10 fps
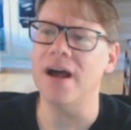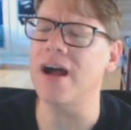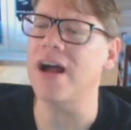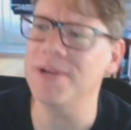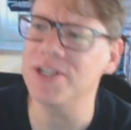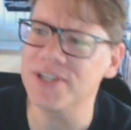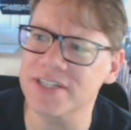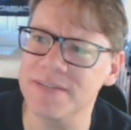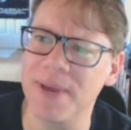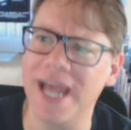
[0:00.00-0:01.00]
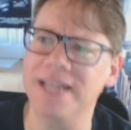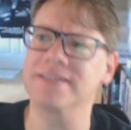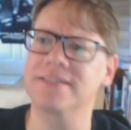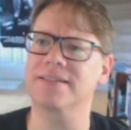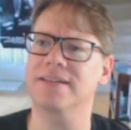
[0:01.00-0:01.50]
Um, it just
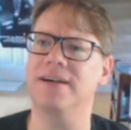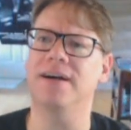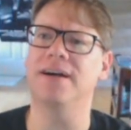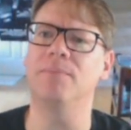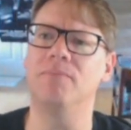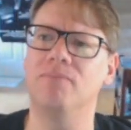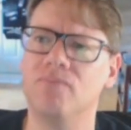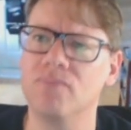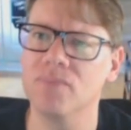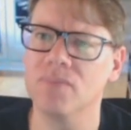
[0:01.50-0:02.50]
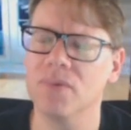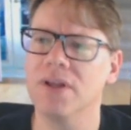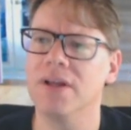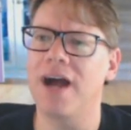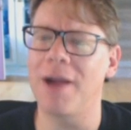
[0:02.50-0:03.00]
depends. Um,
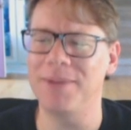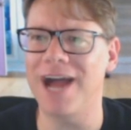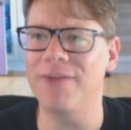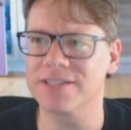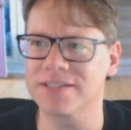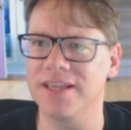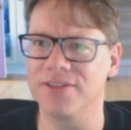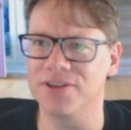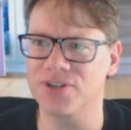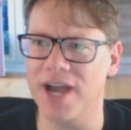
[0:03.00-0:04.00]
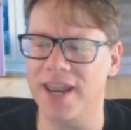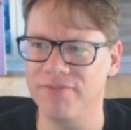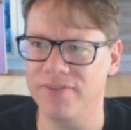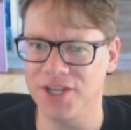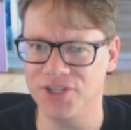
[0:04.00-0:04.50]
I mean, obviously, the shot
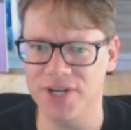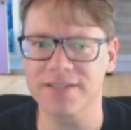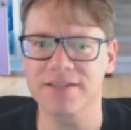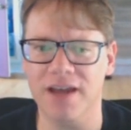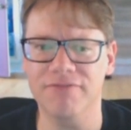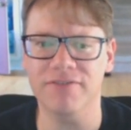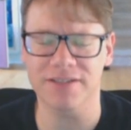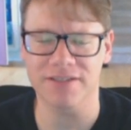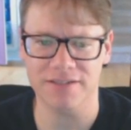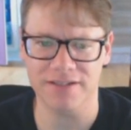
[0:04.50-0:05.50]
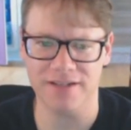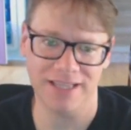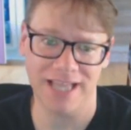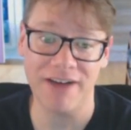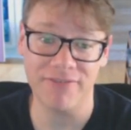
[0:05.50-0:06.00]
on VHS stuff is a
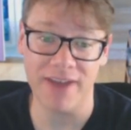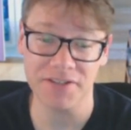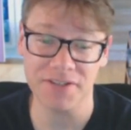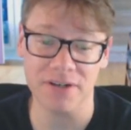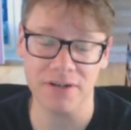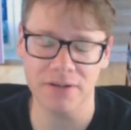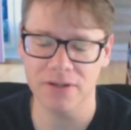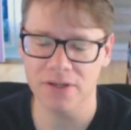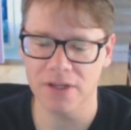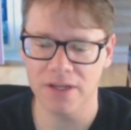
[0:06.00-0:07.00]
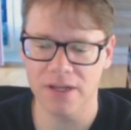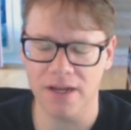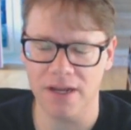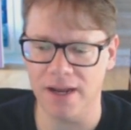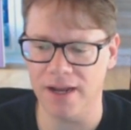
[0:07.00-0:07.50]
lot faster.
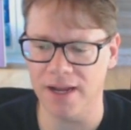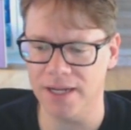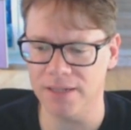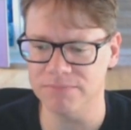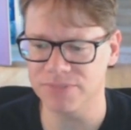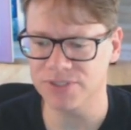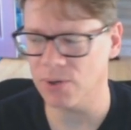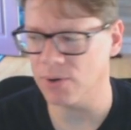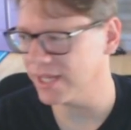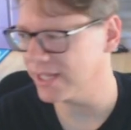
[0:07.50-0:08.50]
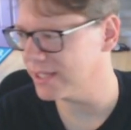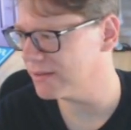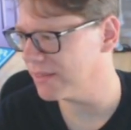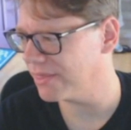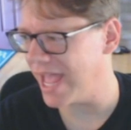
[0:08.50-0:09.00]
Mm-hmm. Um, so
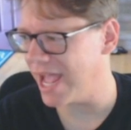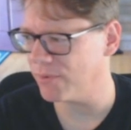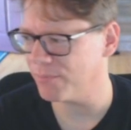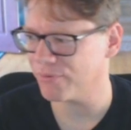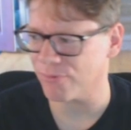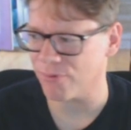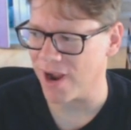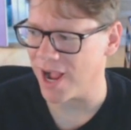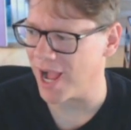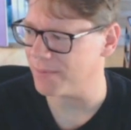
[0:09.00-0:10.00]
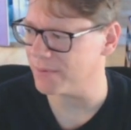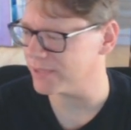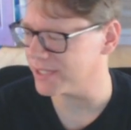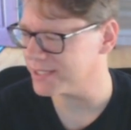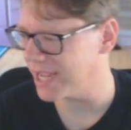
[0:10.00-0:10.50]
that will
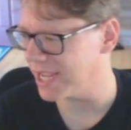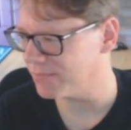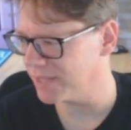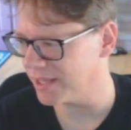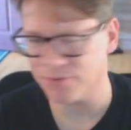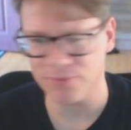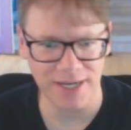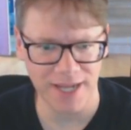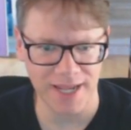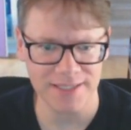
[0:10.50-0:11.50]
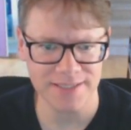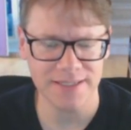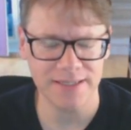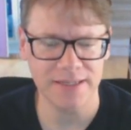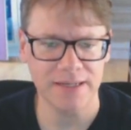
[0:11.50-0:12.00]
probably take me three days.
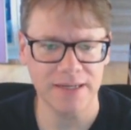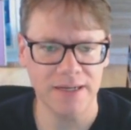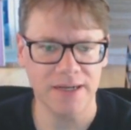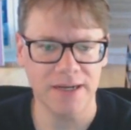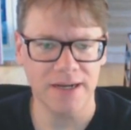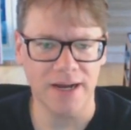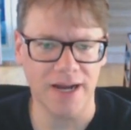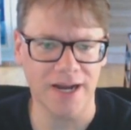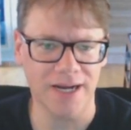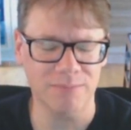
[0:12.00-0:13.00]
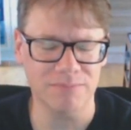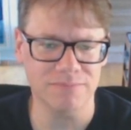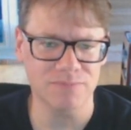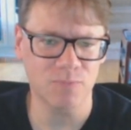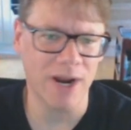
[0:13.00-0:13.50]
Okay. Um,
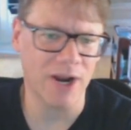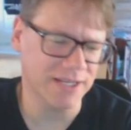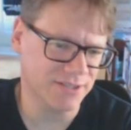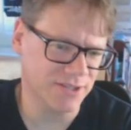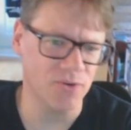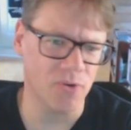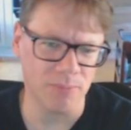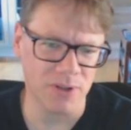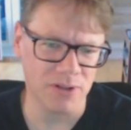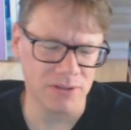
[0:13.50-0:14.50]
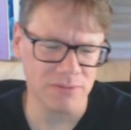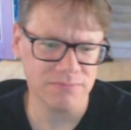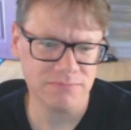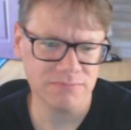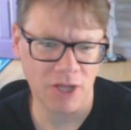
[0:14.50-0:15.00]
whereas the normal
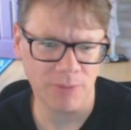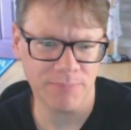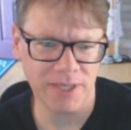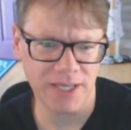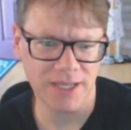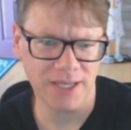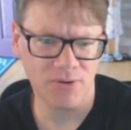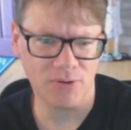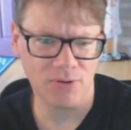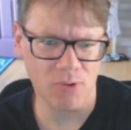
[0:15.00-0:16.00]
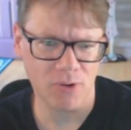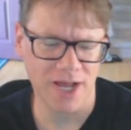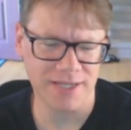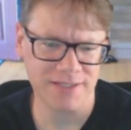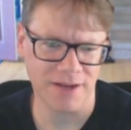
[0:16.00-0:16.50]
LBP or
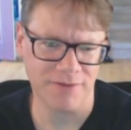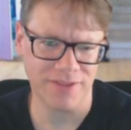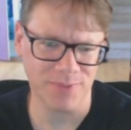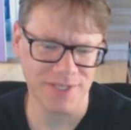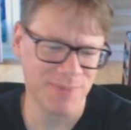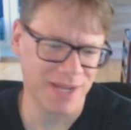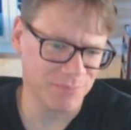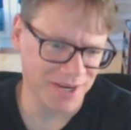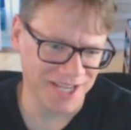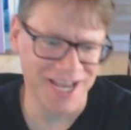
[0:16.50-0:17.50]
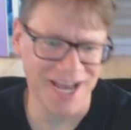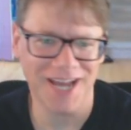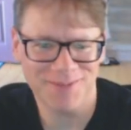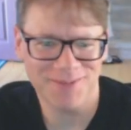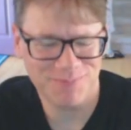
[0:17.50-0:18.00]
Warlock stuff that we spend money
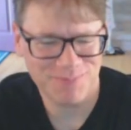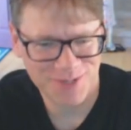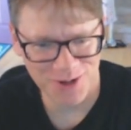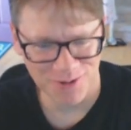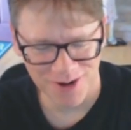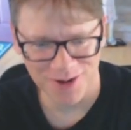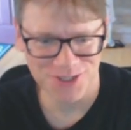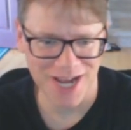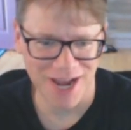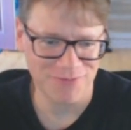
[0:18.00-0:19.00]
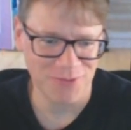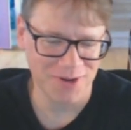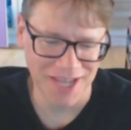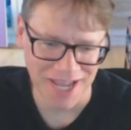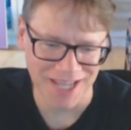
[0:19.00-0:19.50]
on and you know are shot
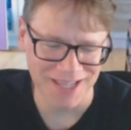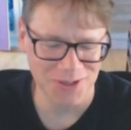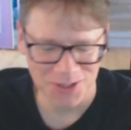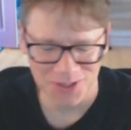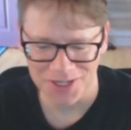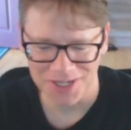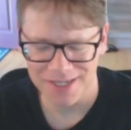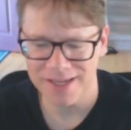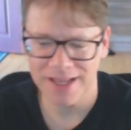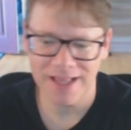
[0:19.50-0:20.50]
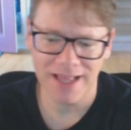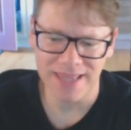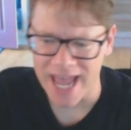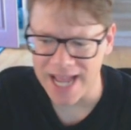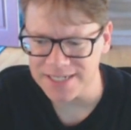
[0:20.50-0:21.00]
4K and look good.
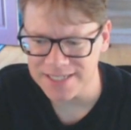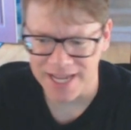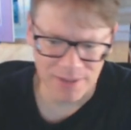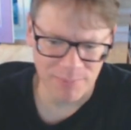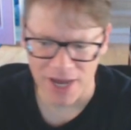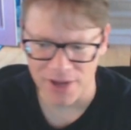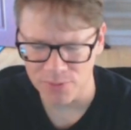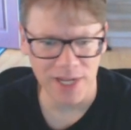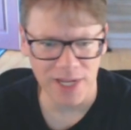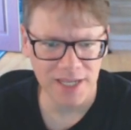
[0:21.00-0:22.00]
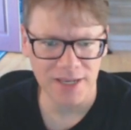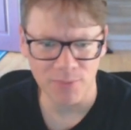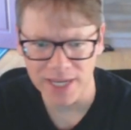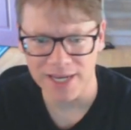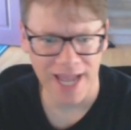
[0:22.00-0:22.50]
That can take about a week,
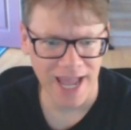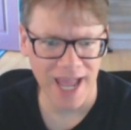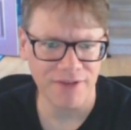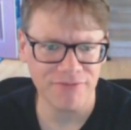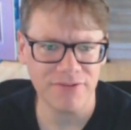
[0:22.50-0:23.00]
week and a half.